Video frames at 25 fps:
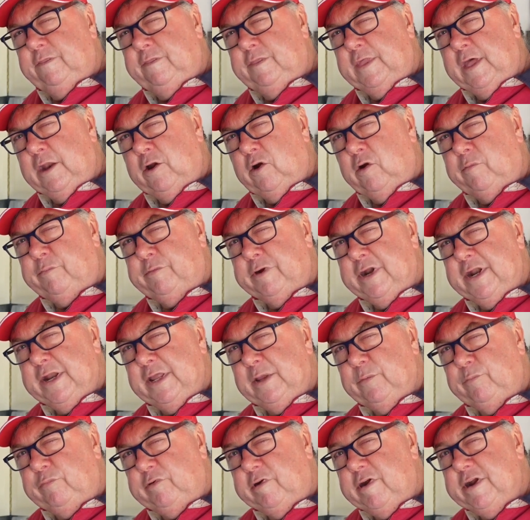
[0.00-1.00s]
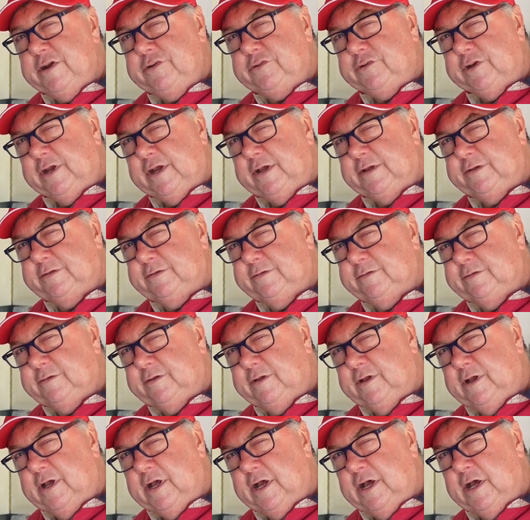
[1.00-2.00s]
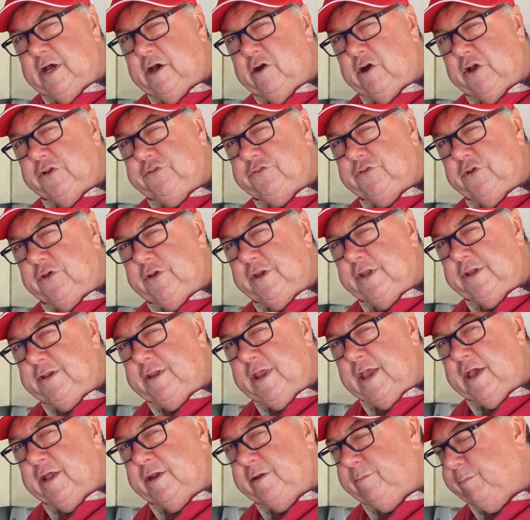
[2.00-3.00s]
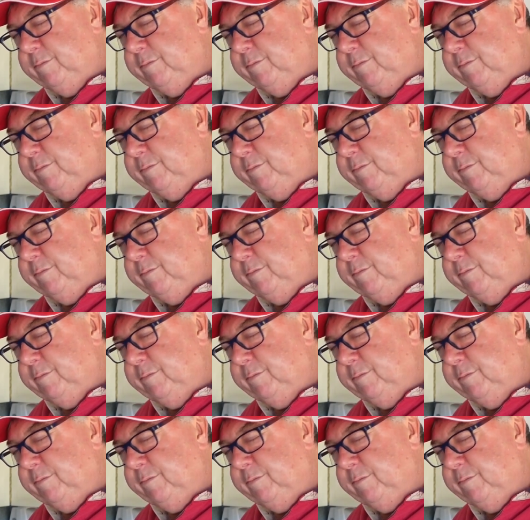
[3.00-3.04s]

operating pressure, I turned it down a